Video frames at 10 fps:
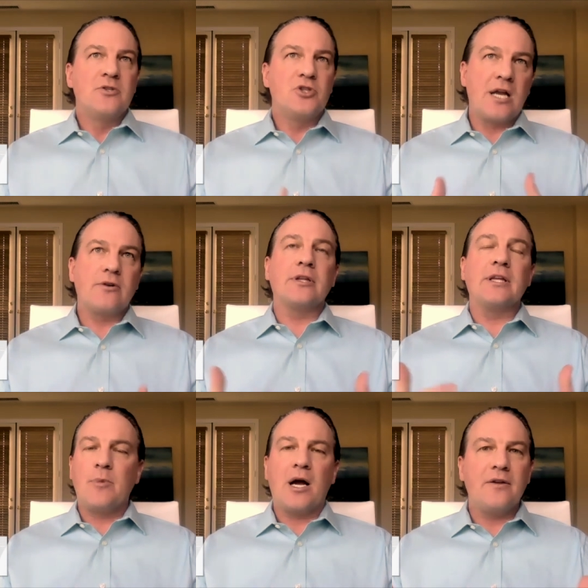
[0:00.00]

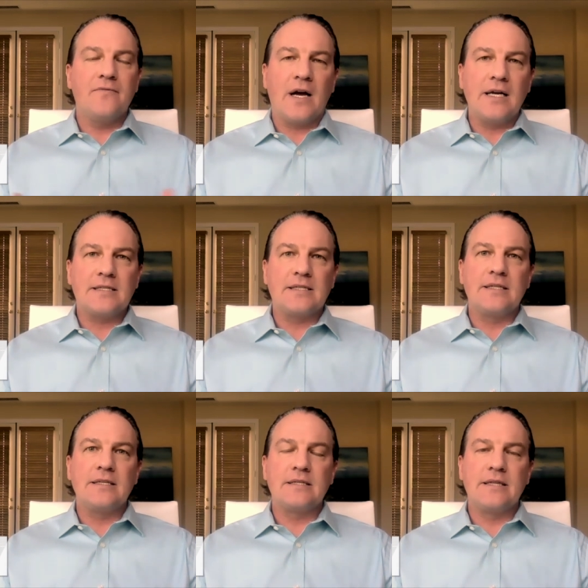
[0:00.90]
generally my advice
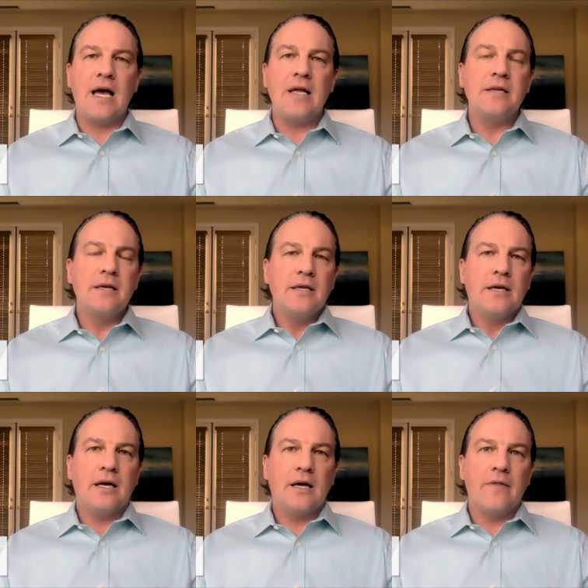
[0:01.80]
is that
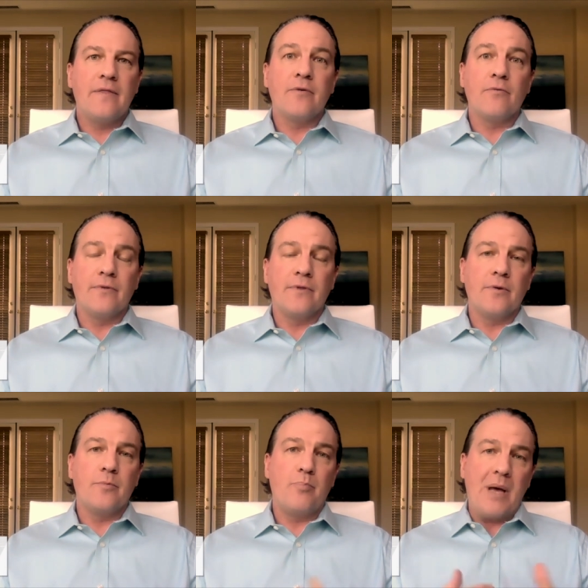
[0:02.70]
uh, the
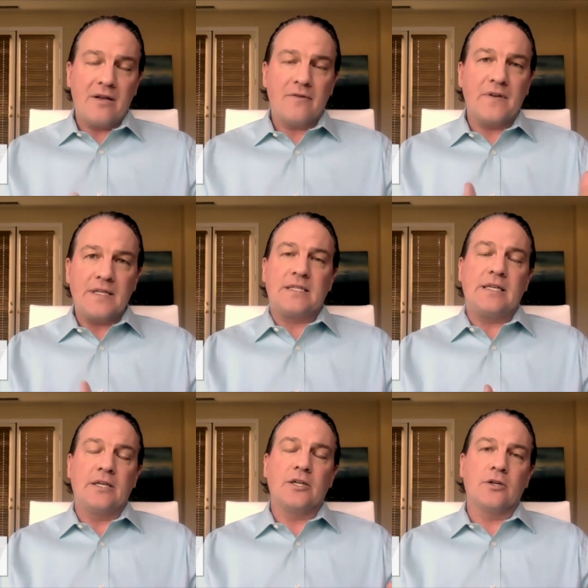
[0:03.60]
the benefits
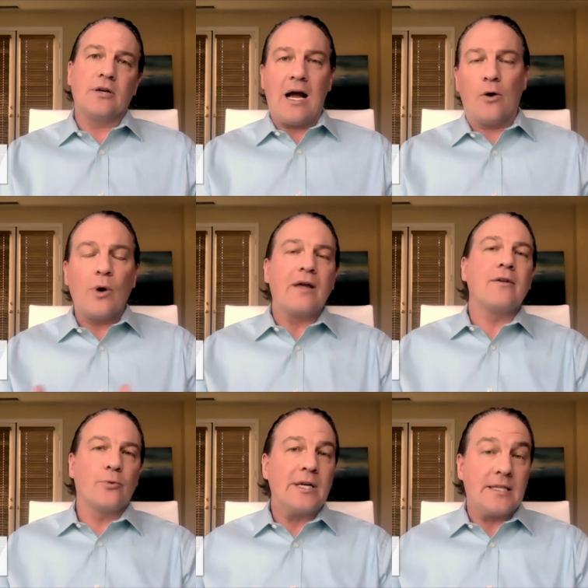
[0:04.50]
here outweigh
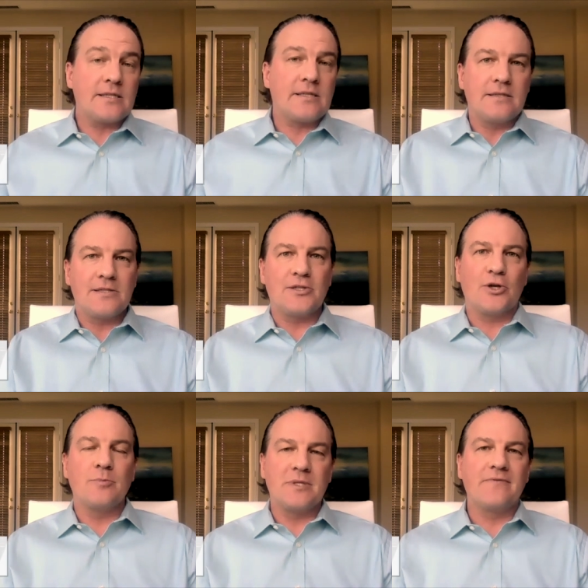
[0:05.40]
the risks in
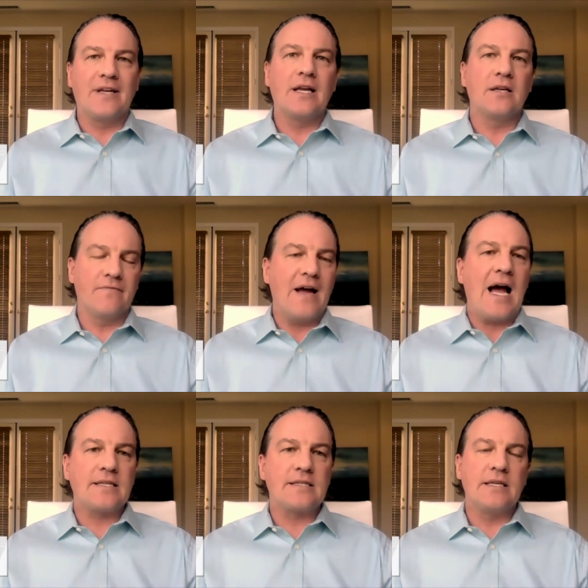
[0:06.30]
terms of getting
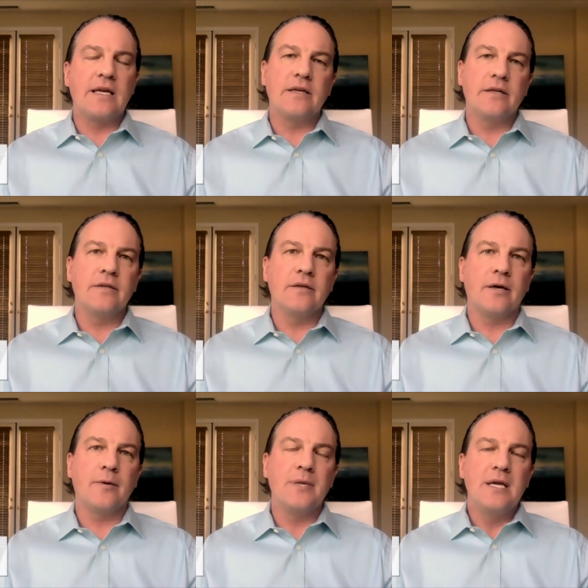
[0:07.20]
vaccinated.
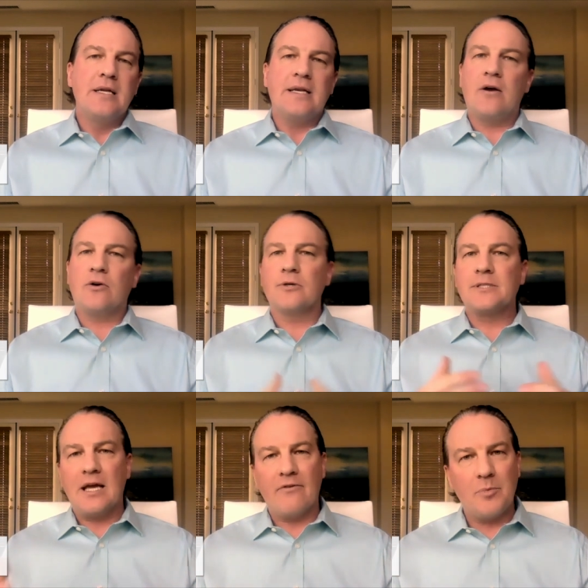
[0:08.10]
Um, now, of
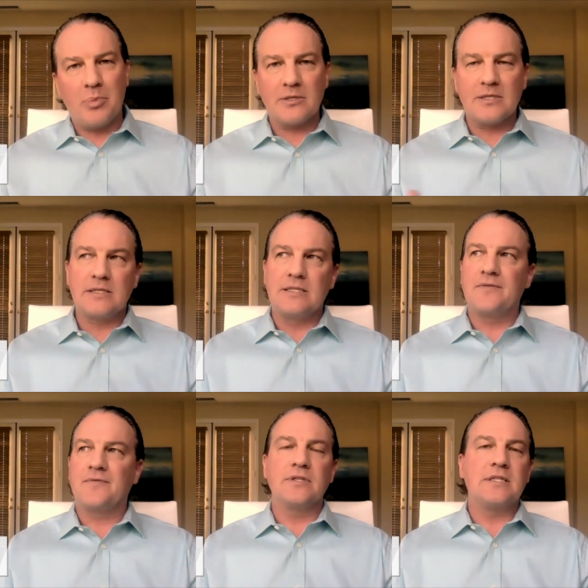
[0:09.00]
course, every person's
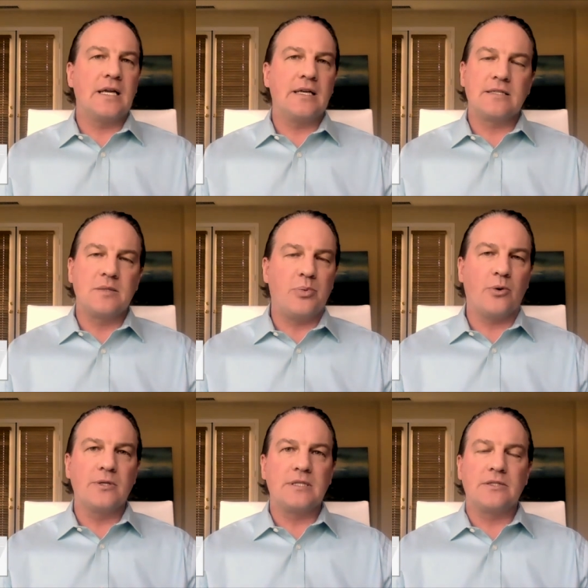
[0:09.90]
different, and it's
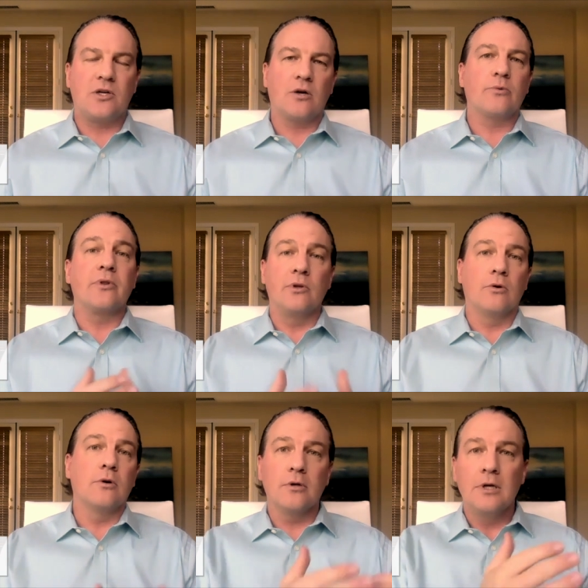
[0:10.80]
important to talk with
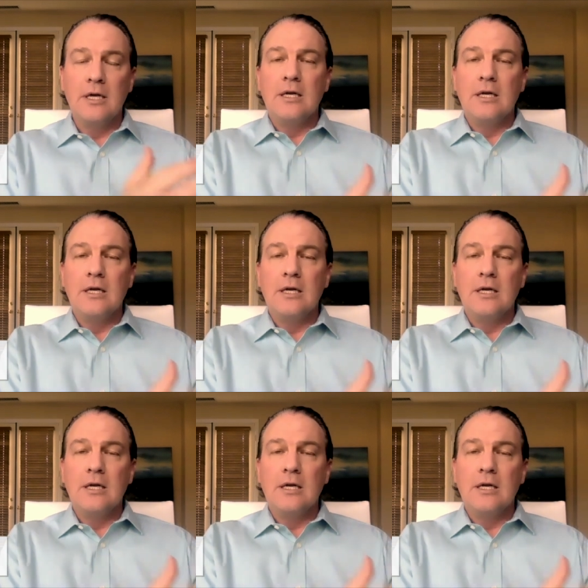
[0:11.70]
your